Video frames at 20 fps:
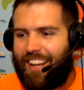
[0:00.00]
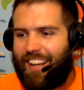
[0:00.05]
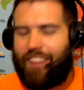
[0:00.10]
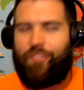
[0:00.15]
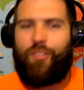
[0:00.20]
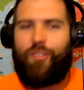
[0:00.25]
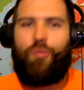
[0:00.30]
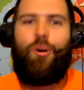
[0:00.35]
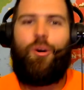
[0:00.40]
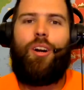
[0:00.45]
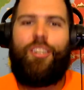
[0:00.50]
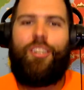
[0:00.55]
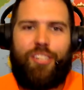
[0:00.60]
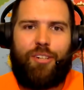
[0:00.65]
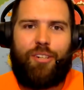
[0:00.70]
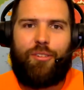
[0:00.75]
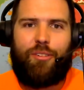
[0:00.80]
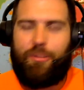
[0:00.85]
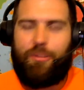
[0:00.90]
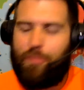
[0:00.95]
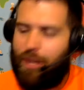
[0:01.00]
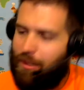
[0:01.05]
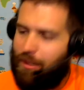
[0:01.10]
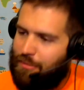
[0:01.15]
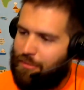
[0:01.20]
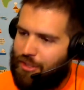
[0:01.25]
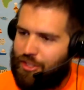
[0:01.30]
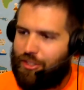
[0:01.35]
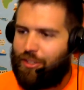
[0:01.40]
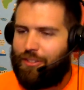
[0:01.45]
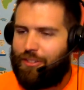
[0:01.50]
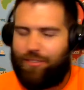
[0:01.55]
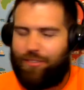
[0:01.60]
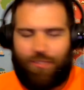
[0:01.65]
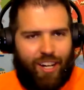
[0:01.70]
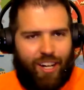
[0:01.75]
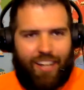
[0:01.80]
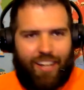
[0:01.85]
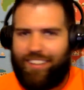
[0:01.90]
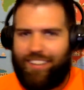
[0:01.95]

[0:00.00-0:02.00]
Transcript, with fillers: if you want to share with your mom, sure, fine,